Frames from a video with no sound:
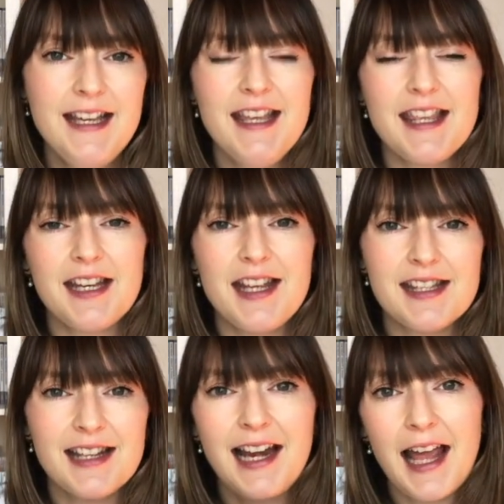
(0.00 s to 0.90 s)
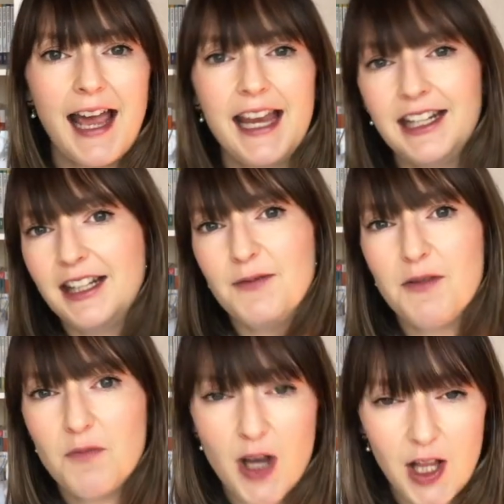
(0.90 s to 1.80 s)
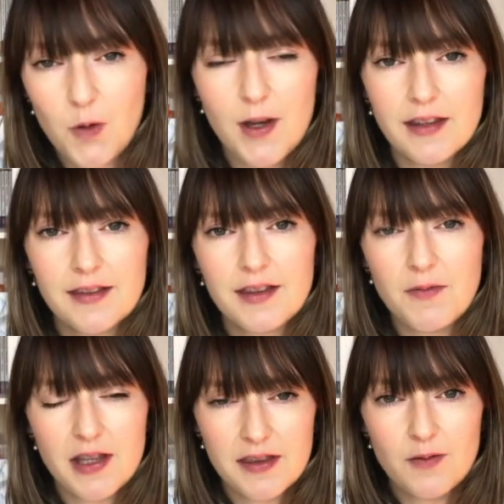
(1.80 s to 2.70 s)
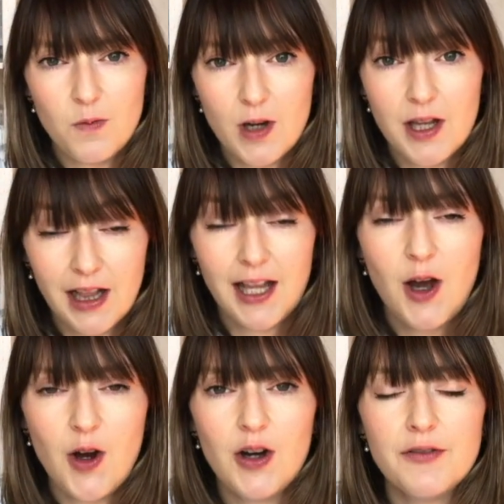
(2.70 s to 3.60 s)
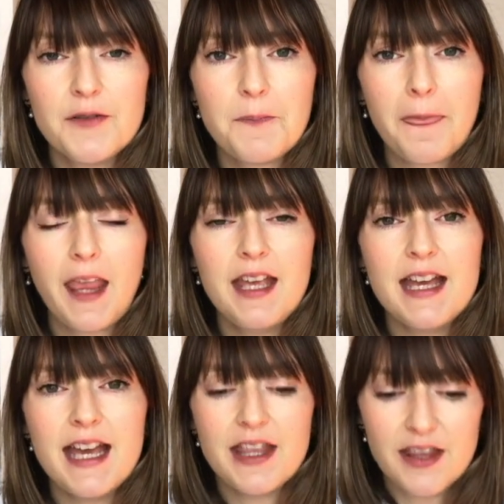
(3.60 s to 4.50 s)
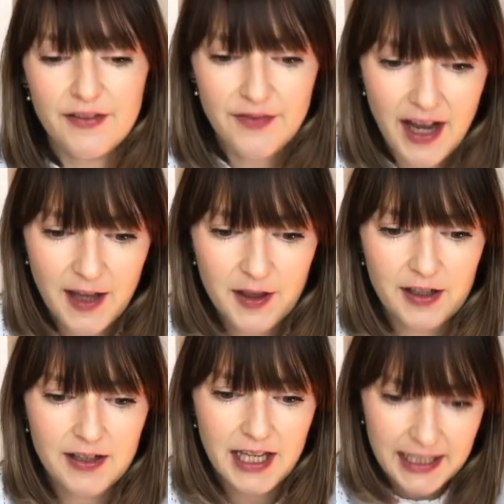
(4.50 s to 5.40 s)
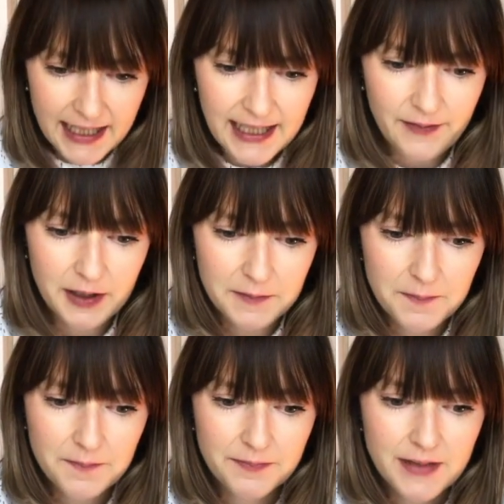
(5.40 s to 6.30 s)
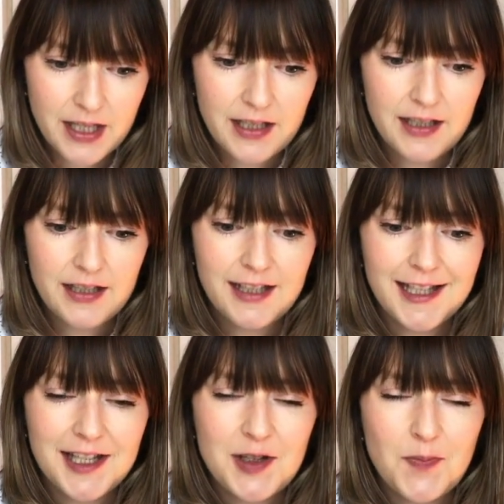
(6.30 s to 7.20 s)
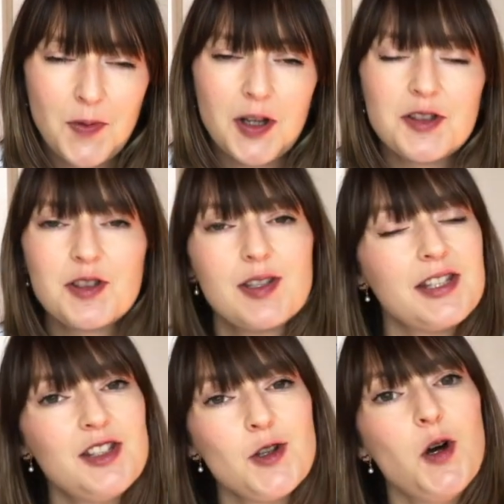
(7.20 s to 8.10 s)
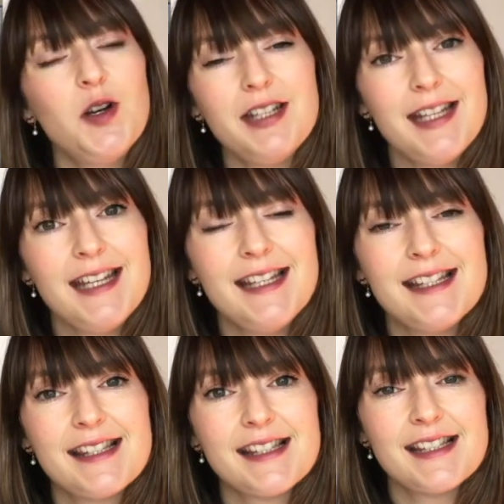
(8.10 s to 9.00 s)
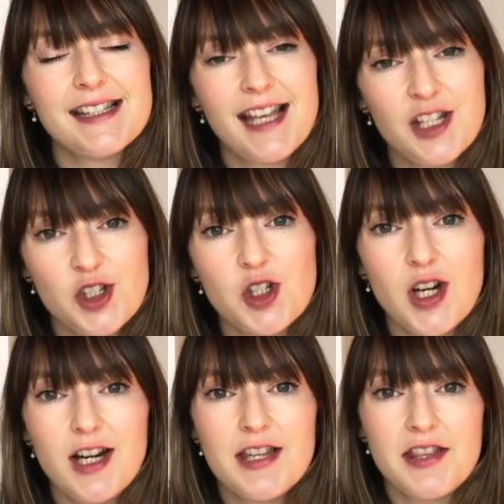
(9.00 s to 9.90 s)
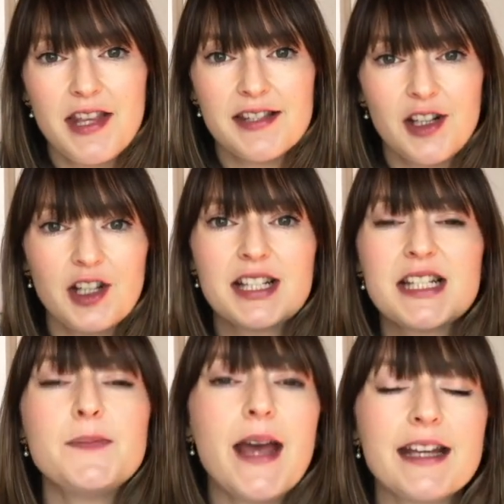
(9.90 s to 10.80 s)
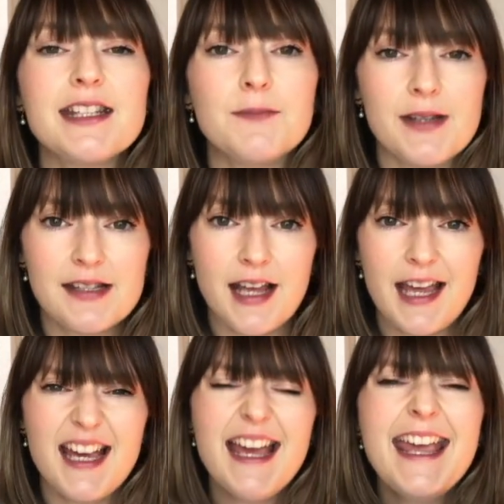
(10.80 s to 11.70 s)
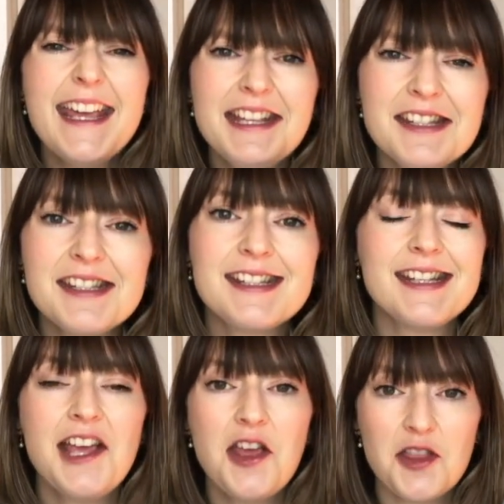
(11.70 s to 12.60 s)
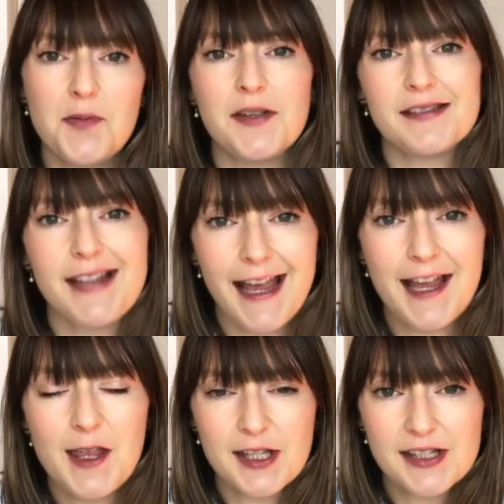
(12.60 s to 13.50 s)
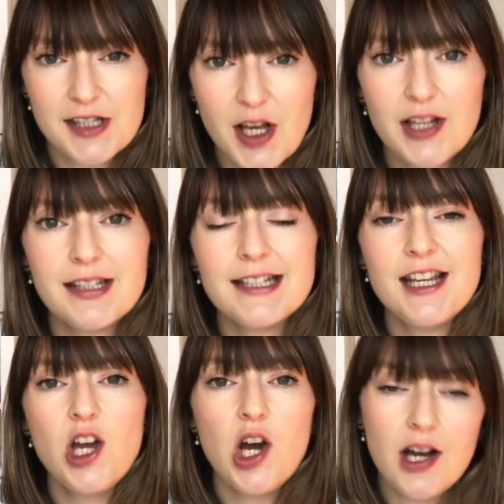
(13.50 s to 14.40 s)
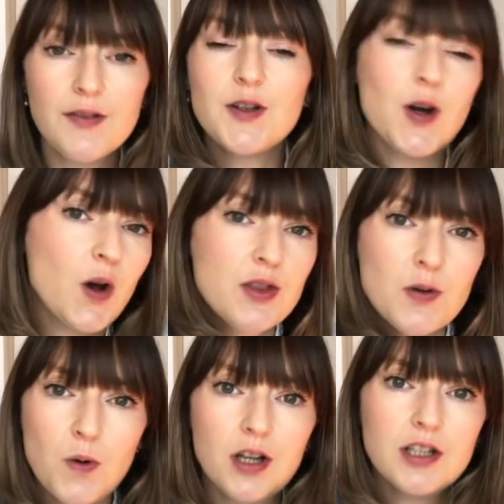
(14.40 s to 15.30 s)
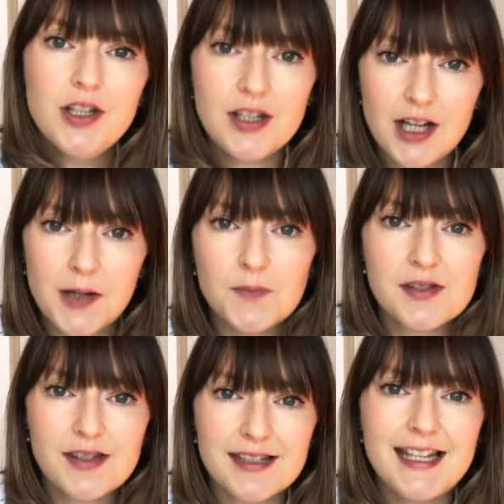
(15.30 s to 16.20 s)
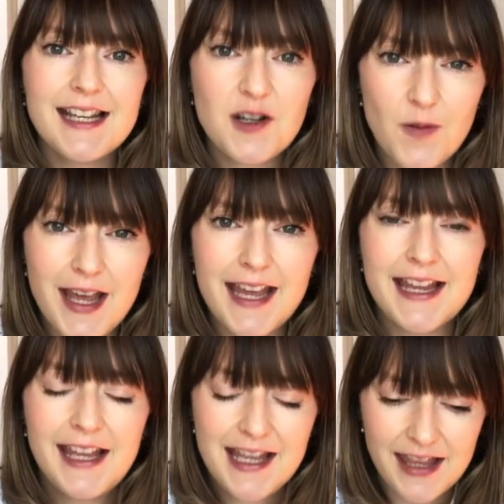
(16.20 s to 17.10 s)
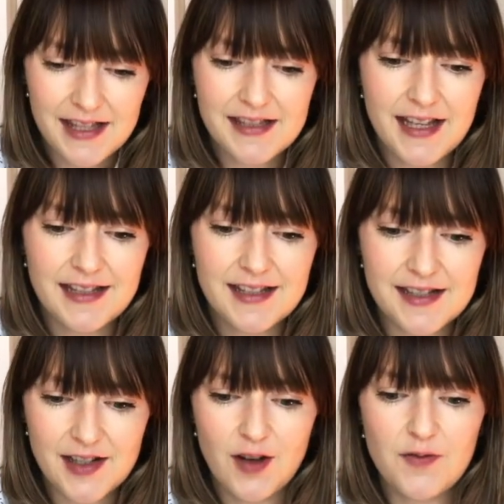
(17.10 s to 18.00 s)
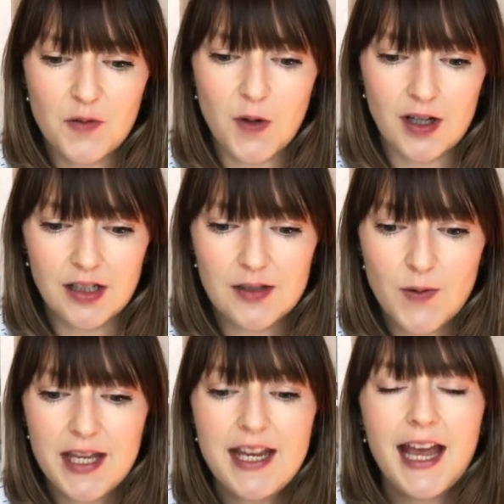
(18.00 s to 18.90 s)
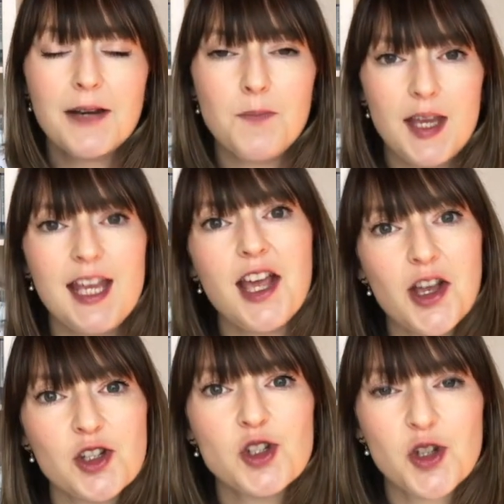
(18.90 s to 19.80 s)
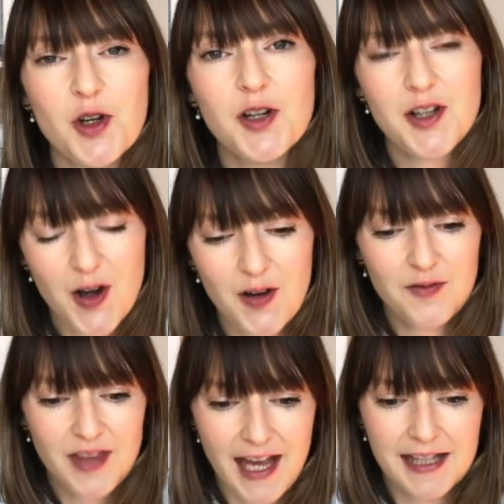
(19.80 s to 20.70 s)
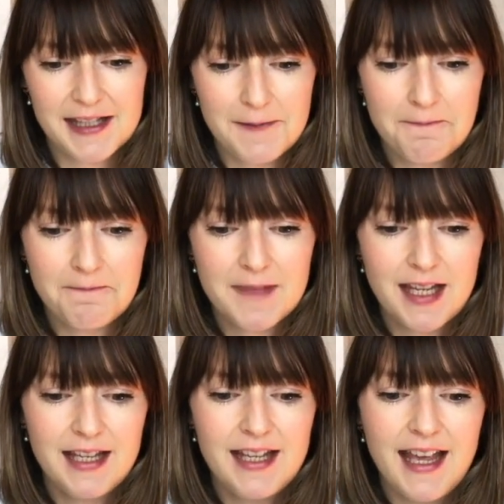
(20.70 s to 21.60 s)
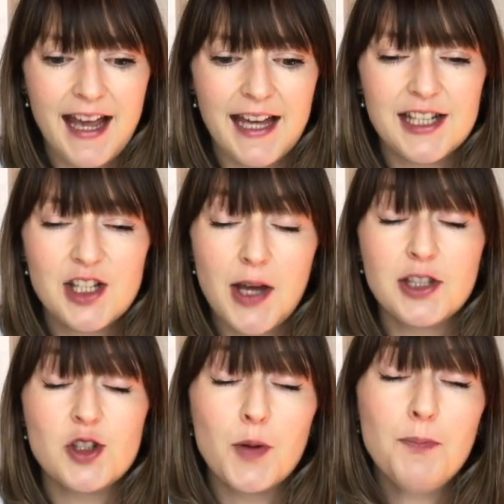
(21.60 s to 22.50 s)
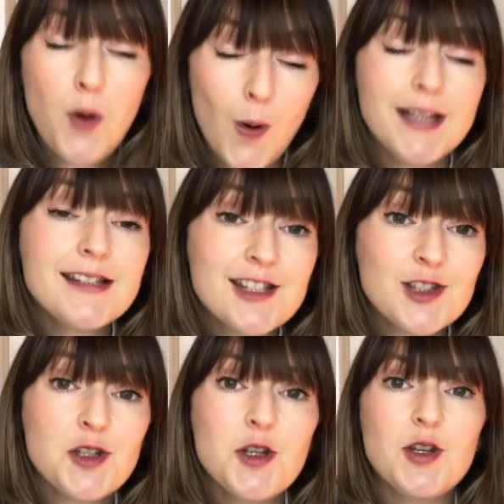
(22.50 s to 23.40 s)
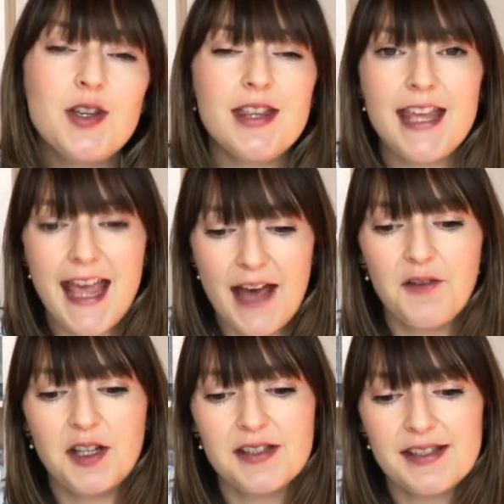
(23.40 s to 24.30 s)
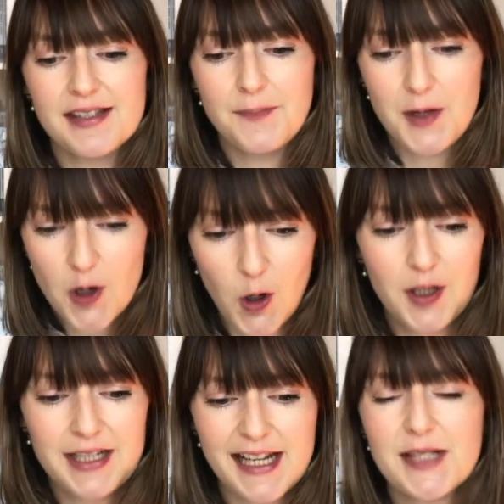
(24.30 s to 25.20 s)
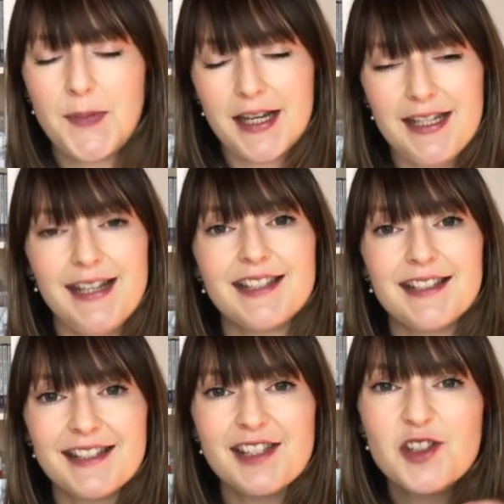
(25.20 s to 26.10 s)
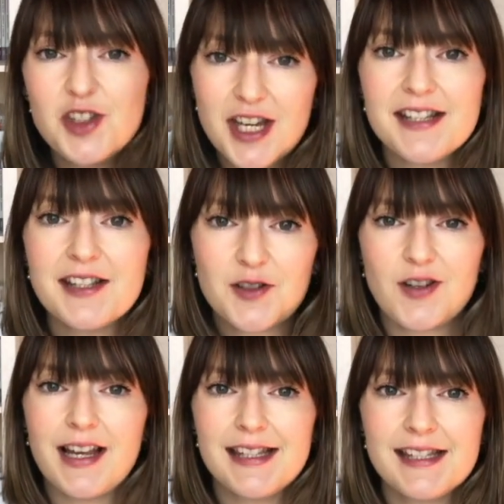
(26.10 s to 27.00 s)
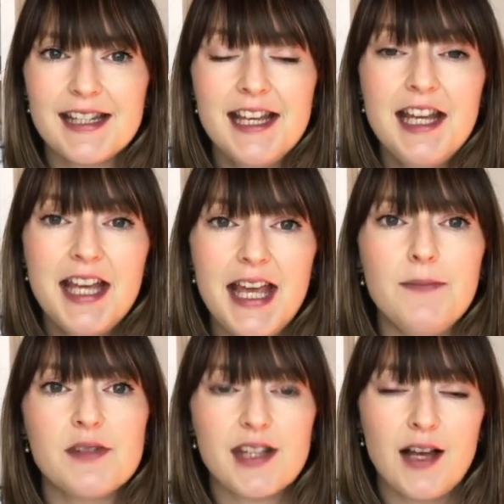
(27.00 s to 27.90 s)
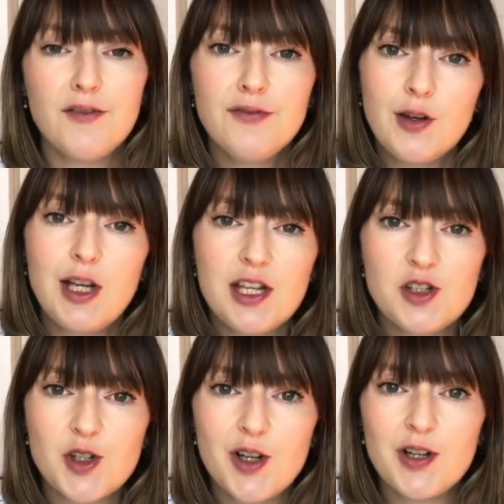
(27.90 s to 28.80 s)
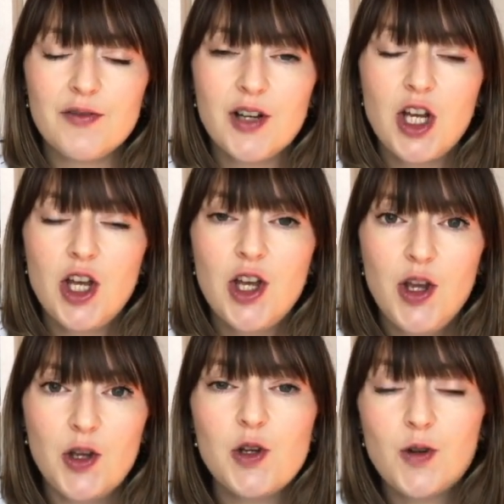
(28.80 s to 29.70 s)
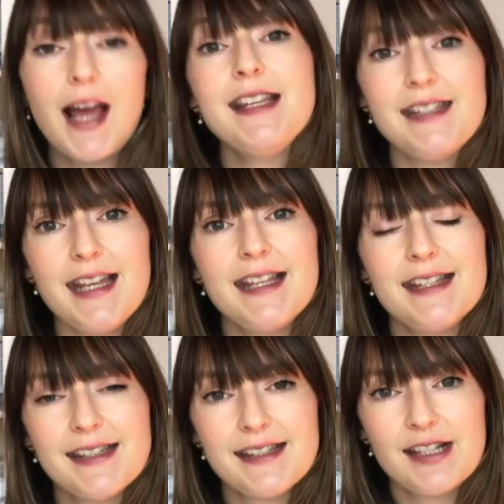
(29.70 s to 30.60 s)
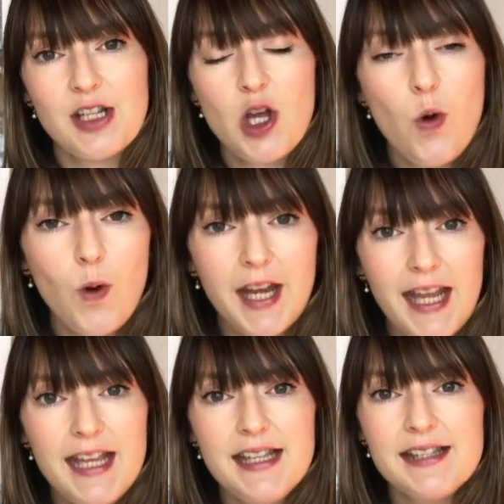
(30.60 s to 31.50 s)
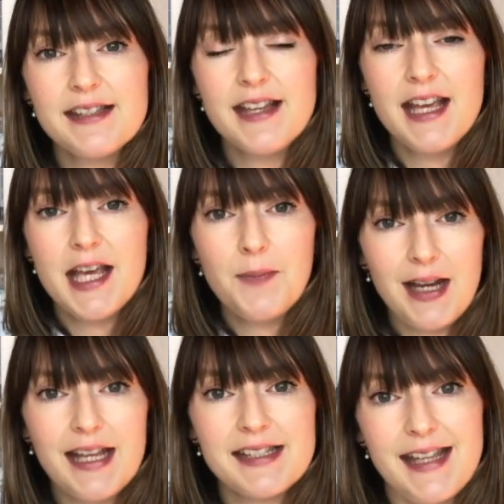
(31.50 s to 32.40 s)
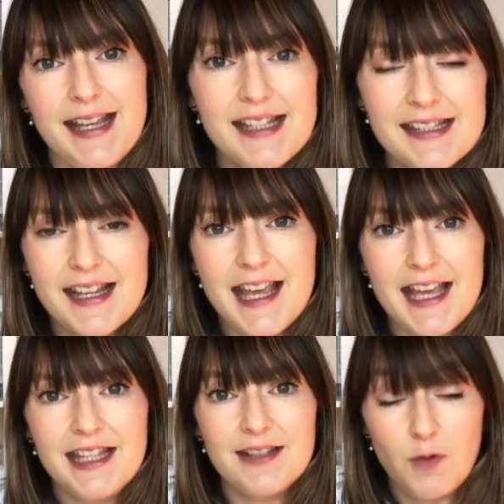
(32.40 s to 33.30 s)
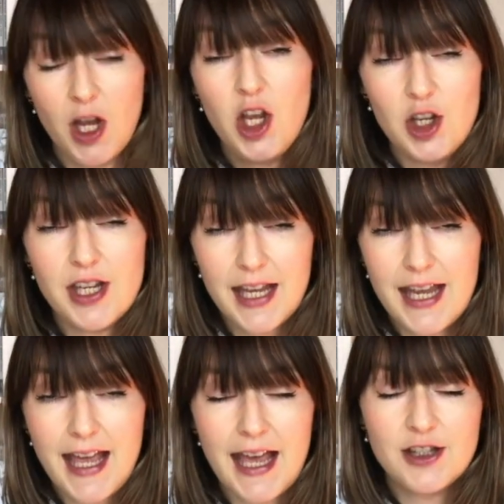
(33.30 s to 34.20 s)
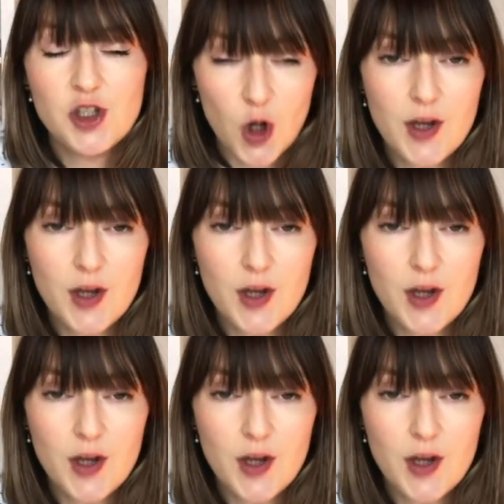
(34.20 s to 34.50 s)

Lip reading: that is in line and in will with the will of the Father in heaven. But John is assured that this unexpected Messiah is the Messiah, the Son of God, the one who comes to take away the sins of the world. We can be assured of that. And John points to the evidence beyond expectations, to Jesus Christ himself, fully assured of who Christ is, what his place is in what John